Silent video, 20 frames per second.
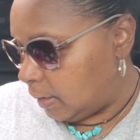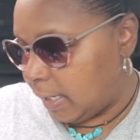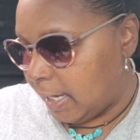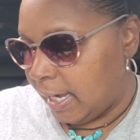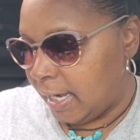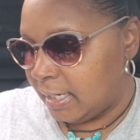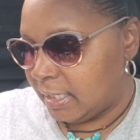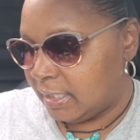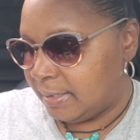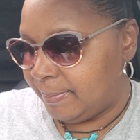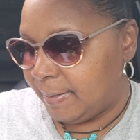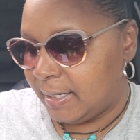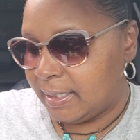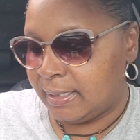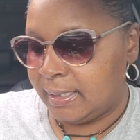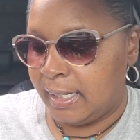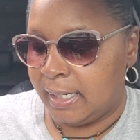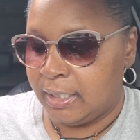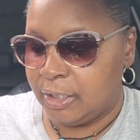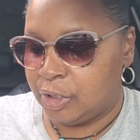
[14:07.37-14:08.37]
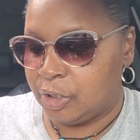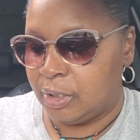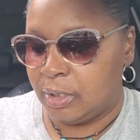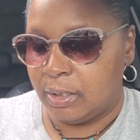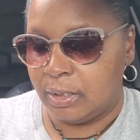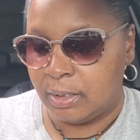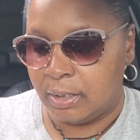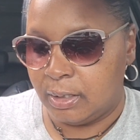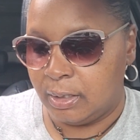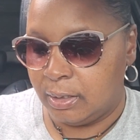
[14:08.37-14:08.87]

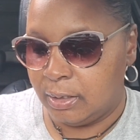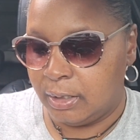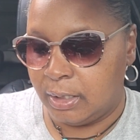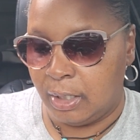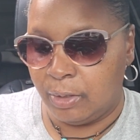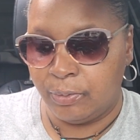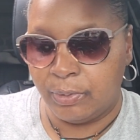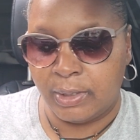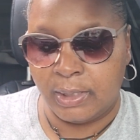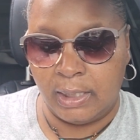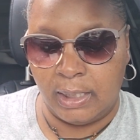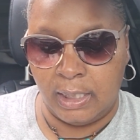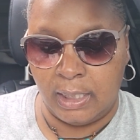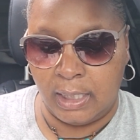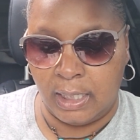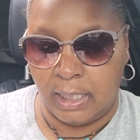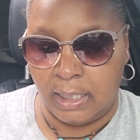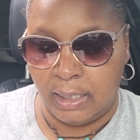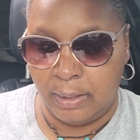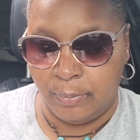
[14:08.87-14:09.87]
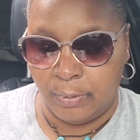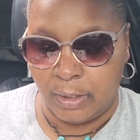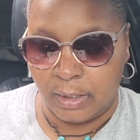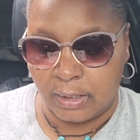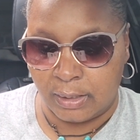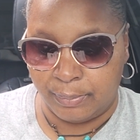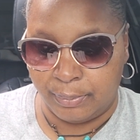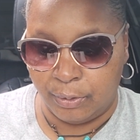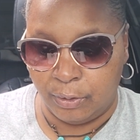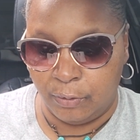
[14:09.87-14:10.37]
Expectations. Don't seek
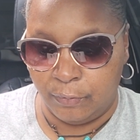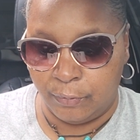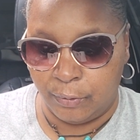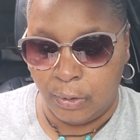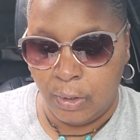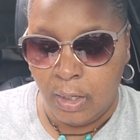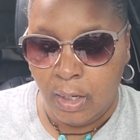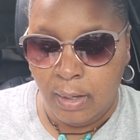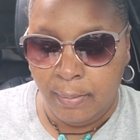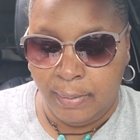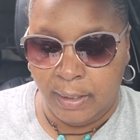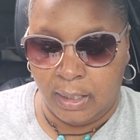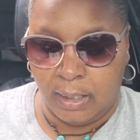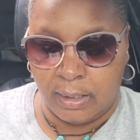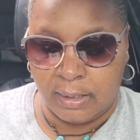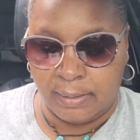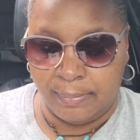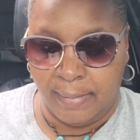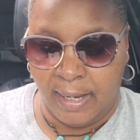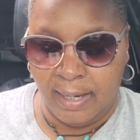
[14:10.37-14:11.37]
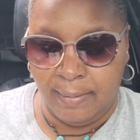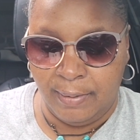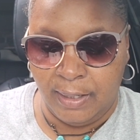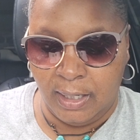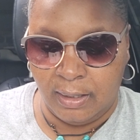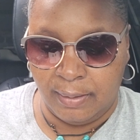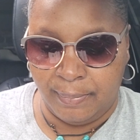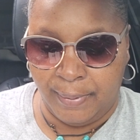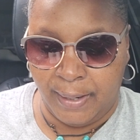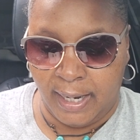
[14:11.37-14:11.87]
anyone's approval, because maybe
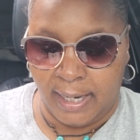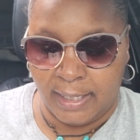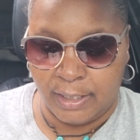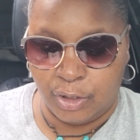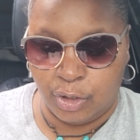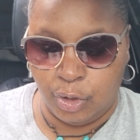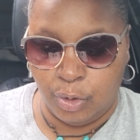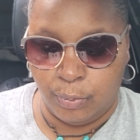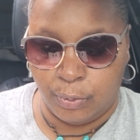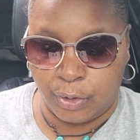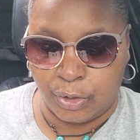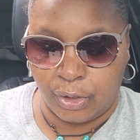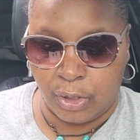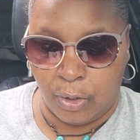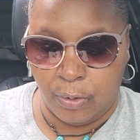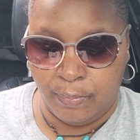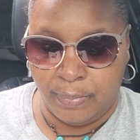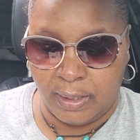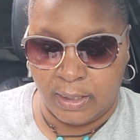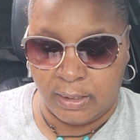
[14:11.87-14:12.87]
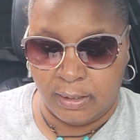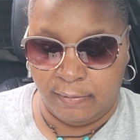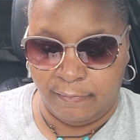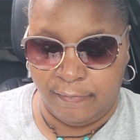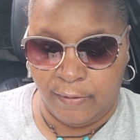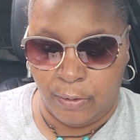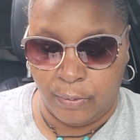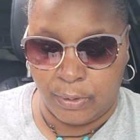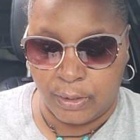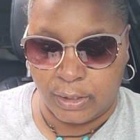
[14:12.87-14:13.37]
in the past you were so busy
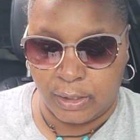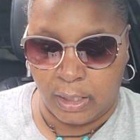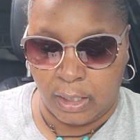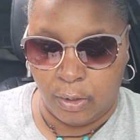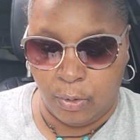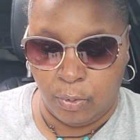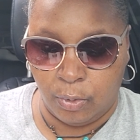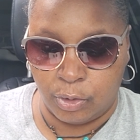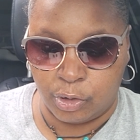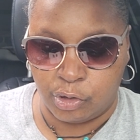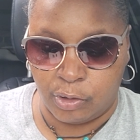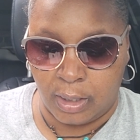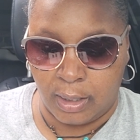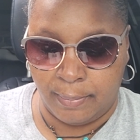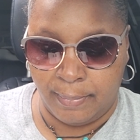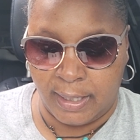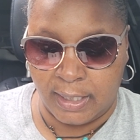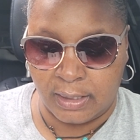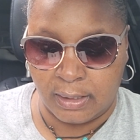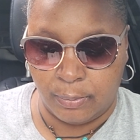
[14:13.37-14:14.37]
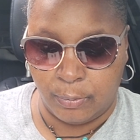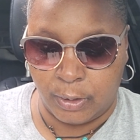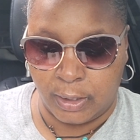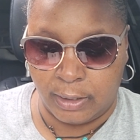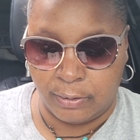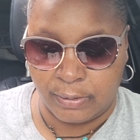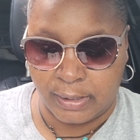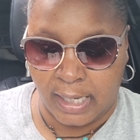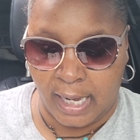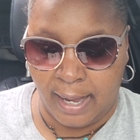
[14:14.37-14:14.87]
focusing on trying to make someone
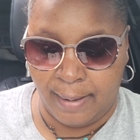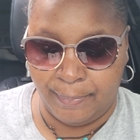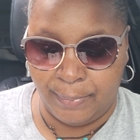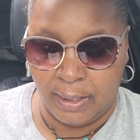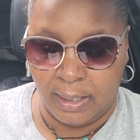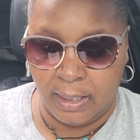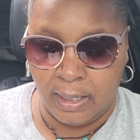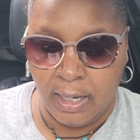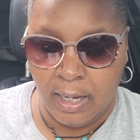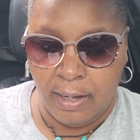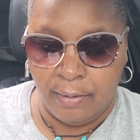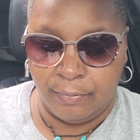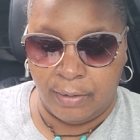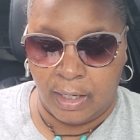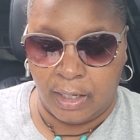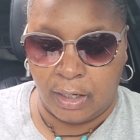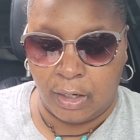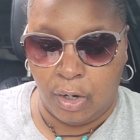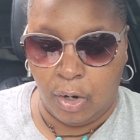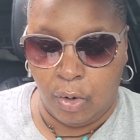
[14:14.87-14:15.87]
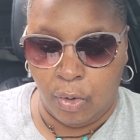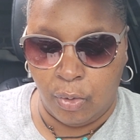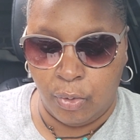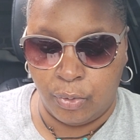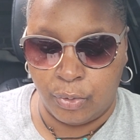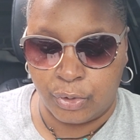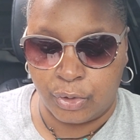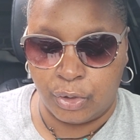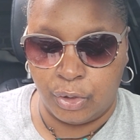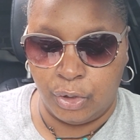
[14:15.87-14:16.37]
else happy that it
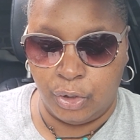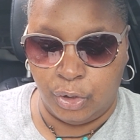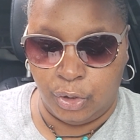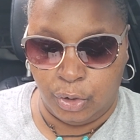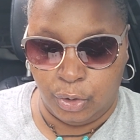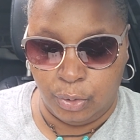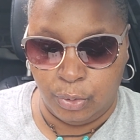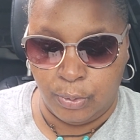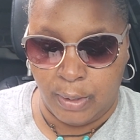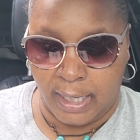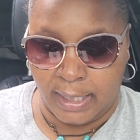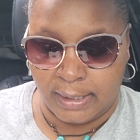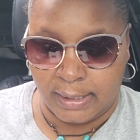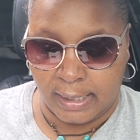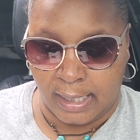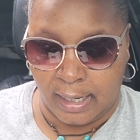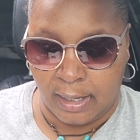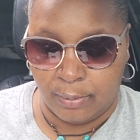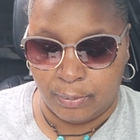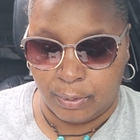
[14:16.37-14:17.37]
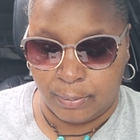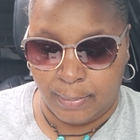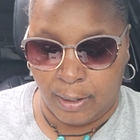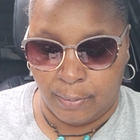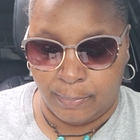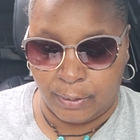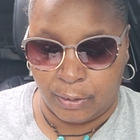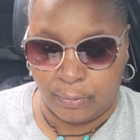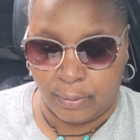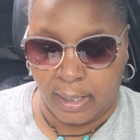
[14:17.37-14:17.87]
caused you a tower
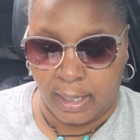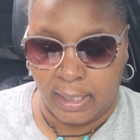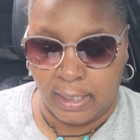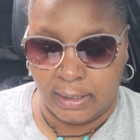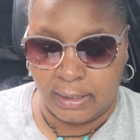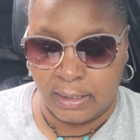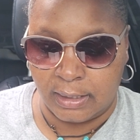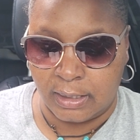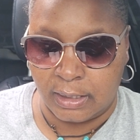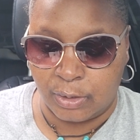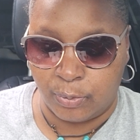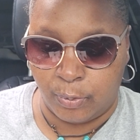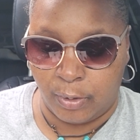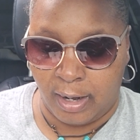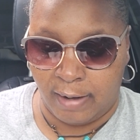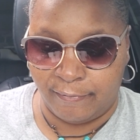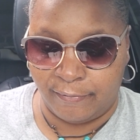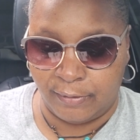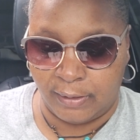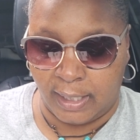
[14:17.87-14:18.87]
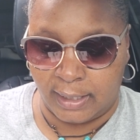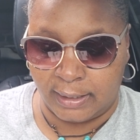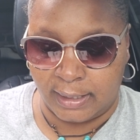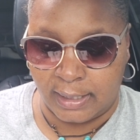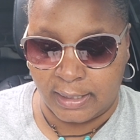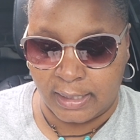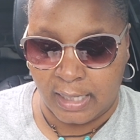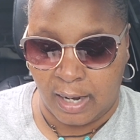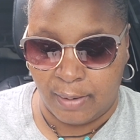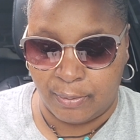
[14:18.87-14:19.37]
moment. Okay, and this is where I feel like
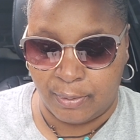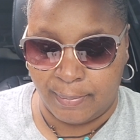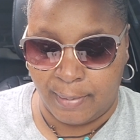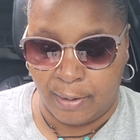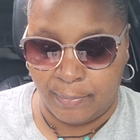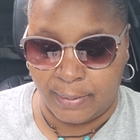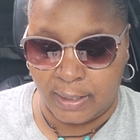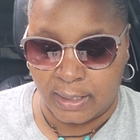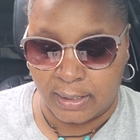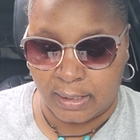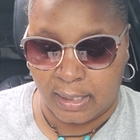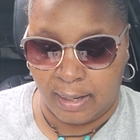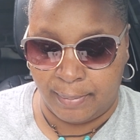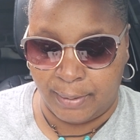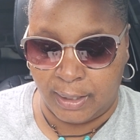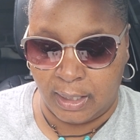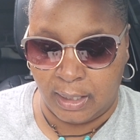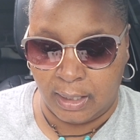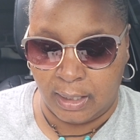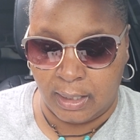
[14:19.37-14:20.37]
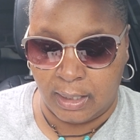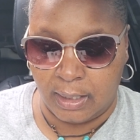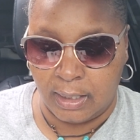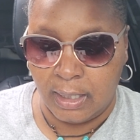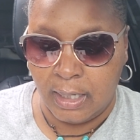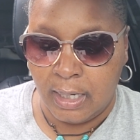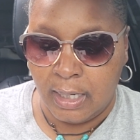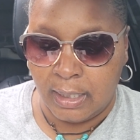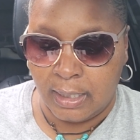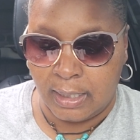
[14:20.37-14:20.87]
that tower moment is coming in,
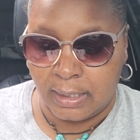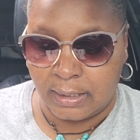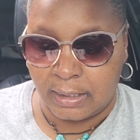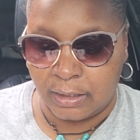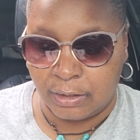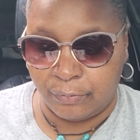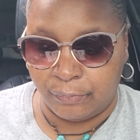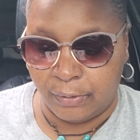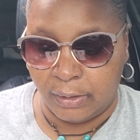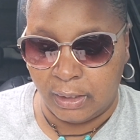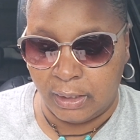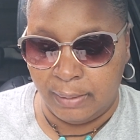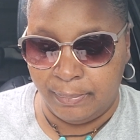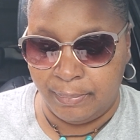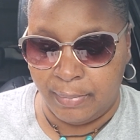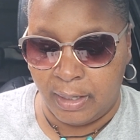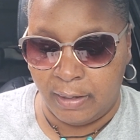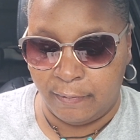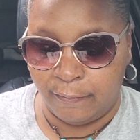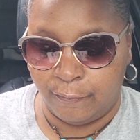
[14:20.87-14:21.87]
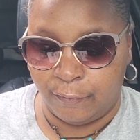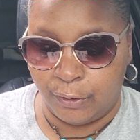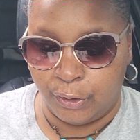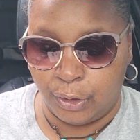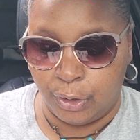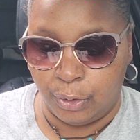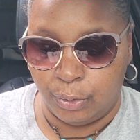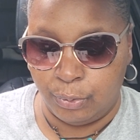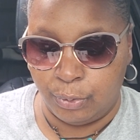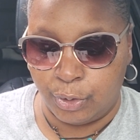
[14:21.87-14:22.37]
because it's really meant for
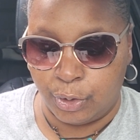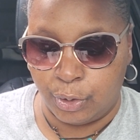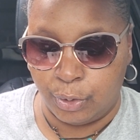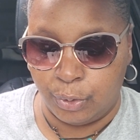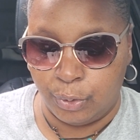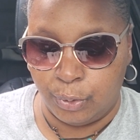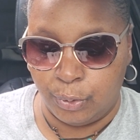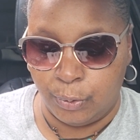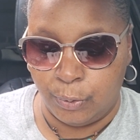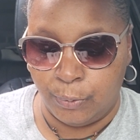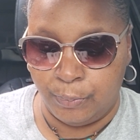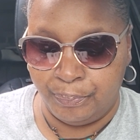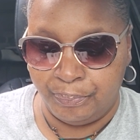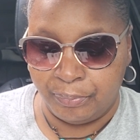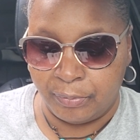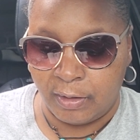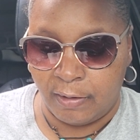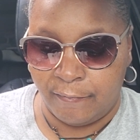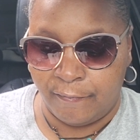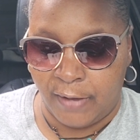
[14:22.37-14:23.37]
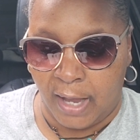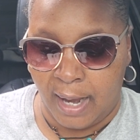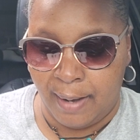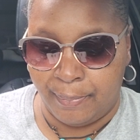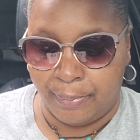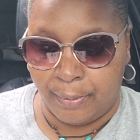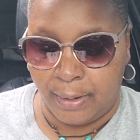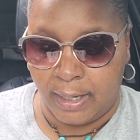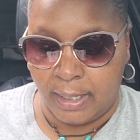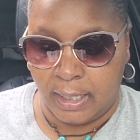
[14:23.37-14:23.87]
you to
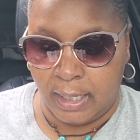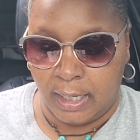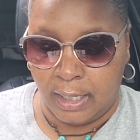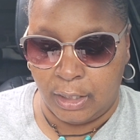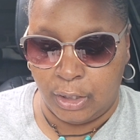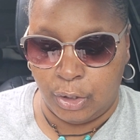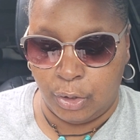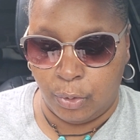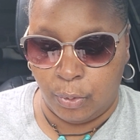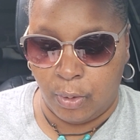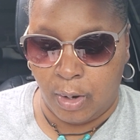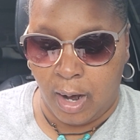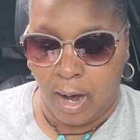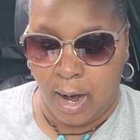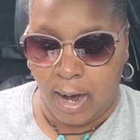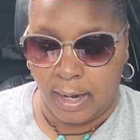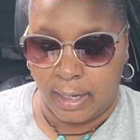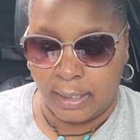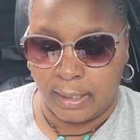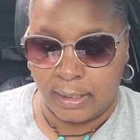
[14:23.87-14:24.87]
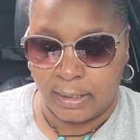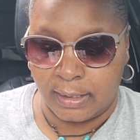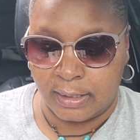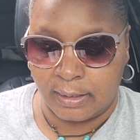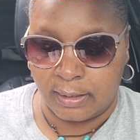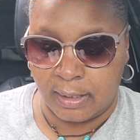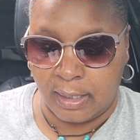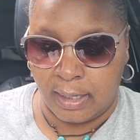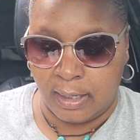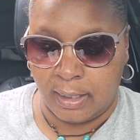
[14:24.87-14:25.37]
vibrate in your
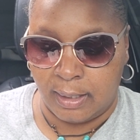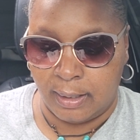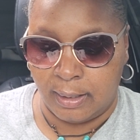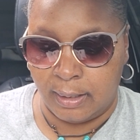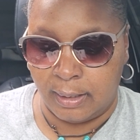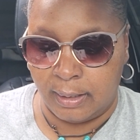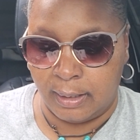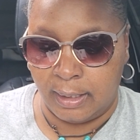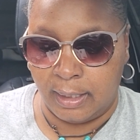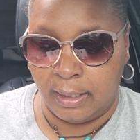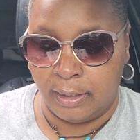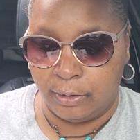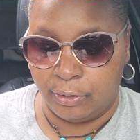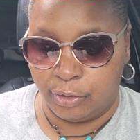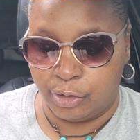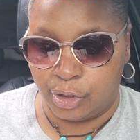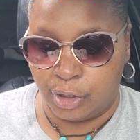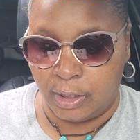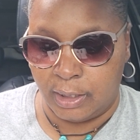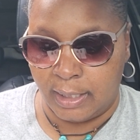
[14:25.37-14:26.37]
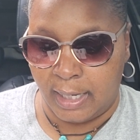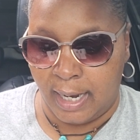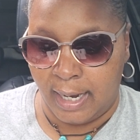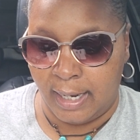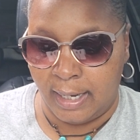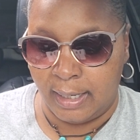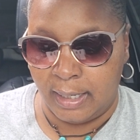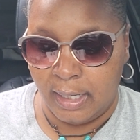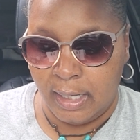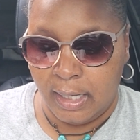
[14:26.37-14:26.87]
highest energy,
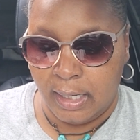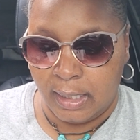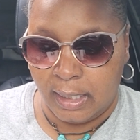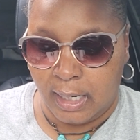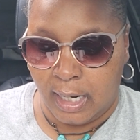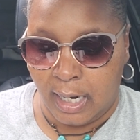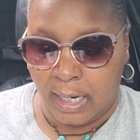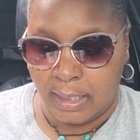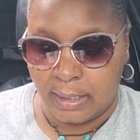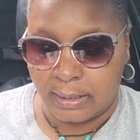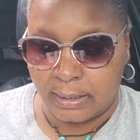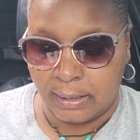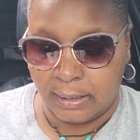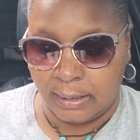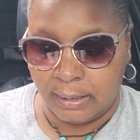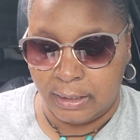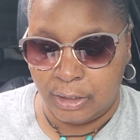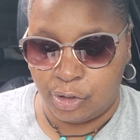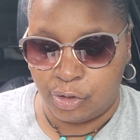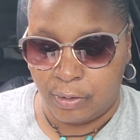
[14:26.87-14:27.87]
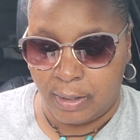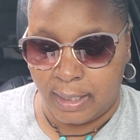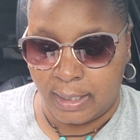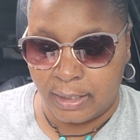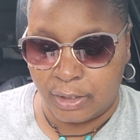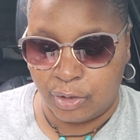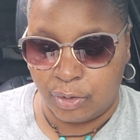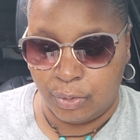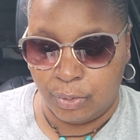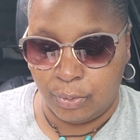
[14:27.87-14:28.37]
not constantly
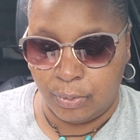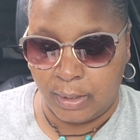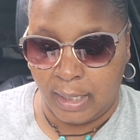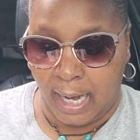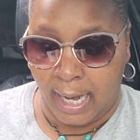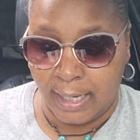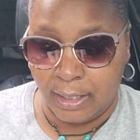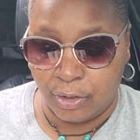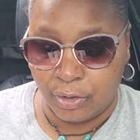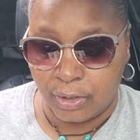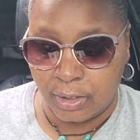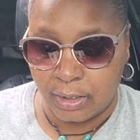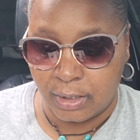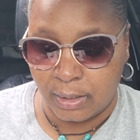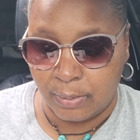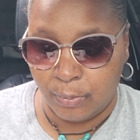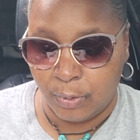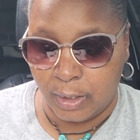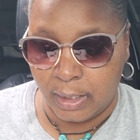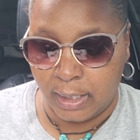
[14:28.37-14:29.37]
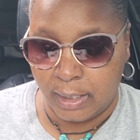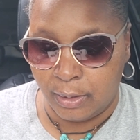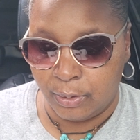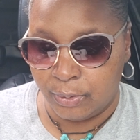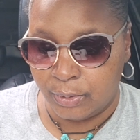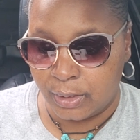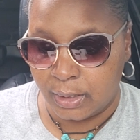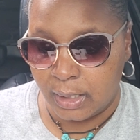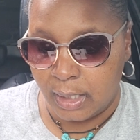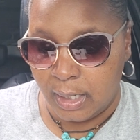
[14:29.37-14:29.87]
trying to cater to someone
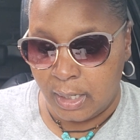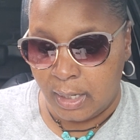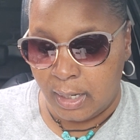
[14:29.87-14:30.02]
else